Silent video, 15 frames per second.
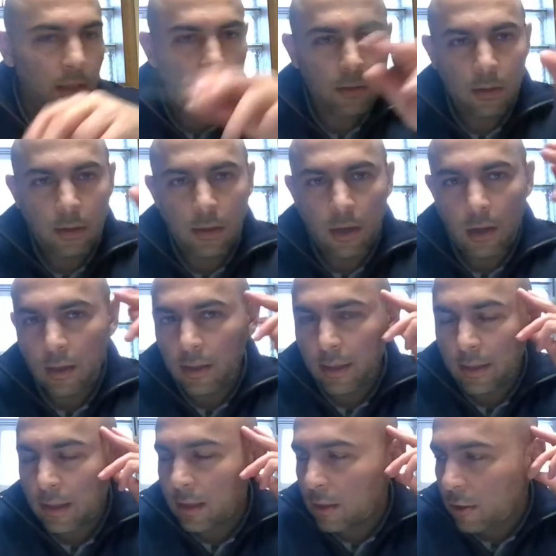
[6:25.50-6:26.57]
they're calling
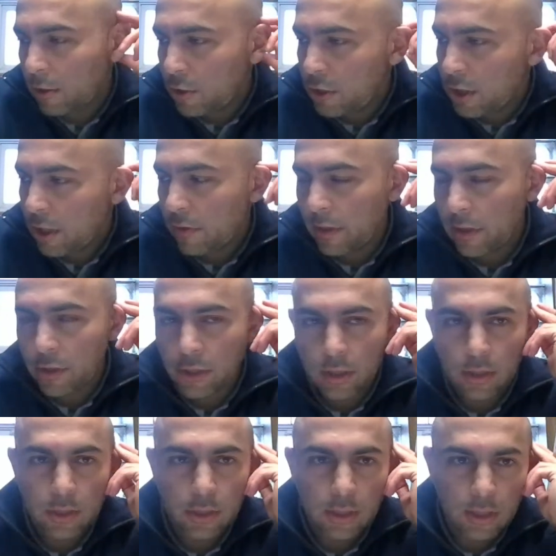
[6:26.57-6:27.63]
it the third
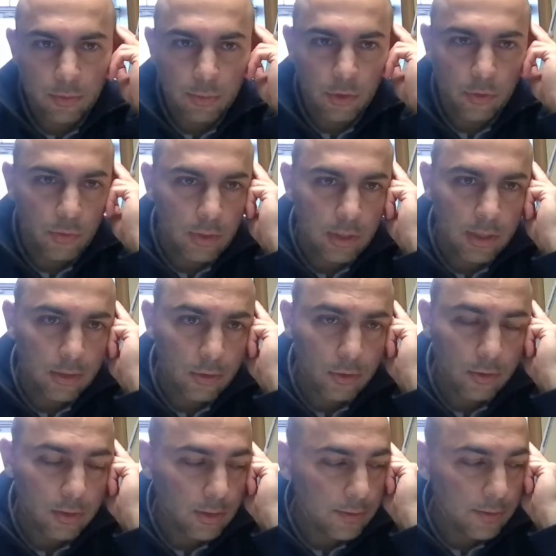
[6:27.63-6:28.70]
generation GLP-1, although
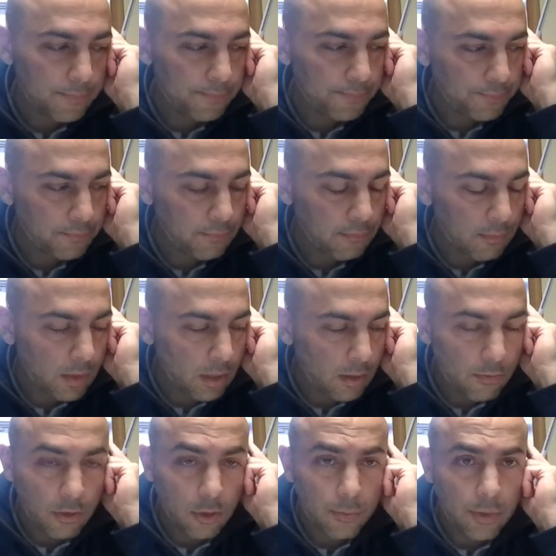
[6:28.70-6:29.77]
it's
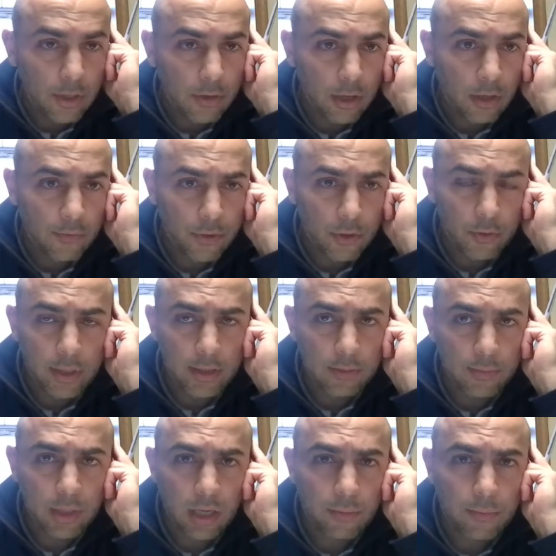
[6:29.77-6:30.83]
really been around for quite
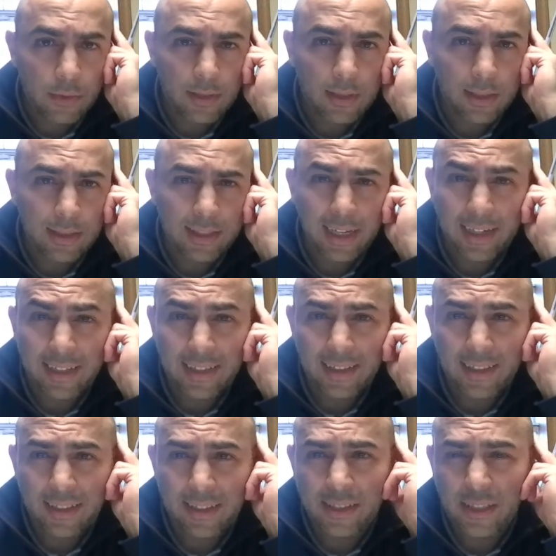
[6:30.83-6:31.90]
some time and it's not
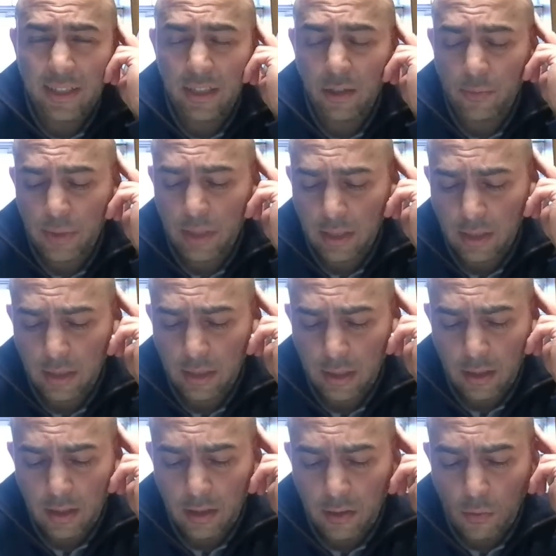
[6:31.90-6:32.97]
technically a
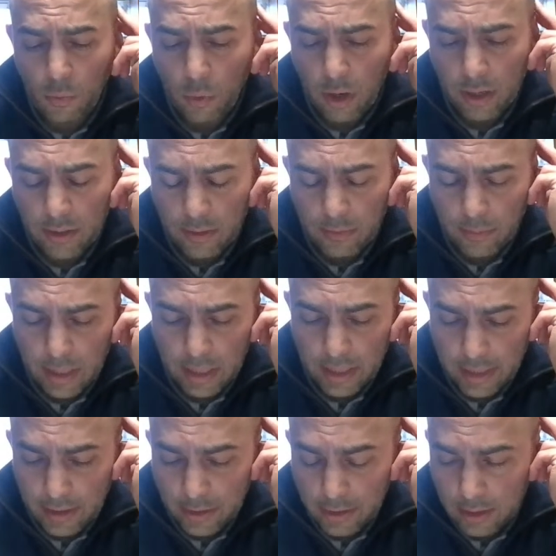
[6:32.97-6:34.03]
GLP-1
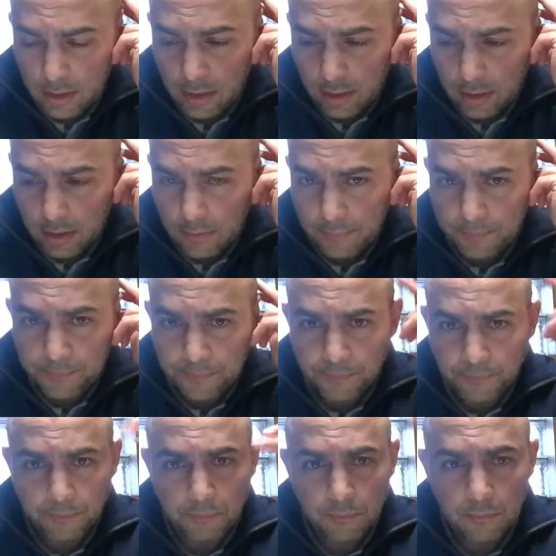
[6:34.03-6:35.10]
medication. There's
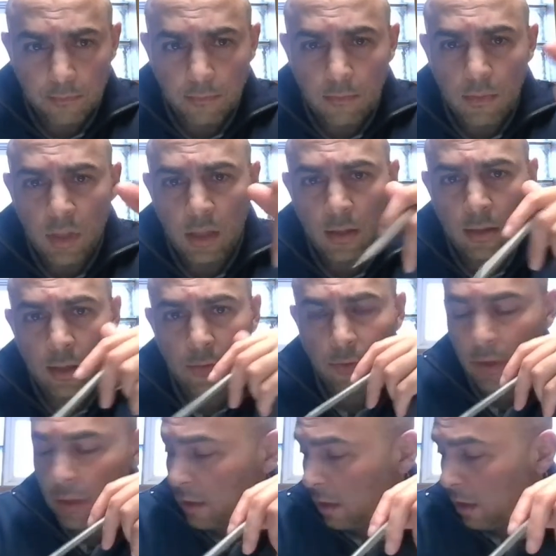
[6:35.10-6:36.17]
different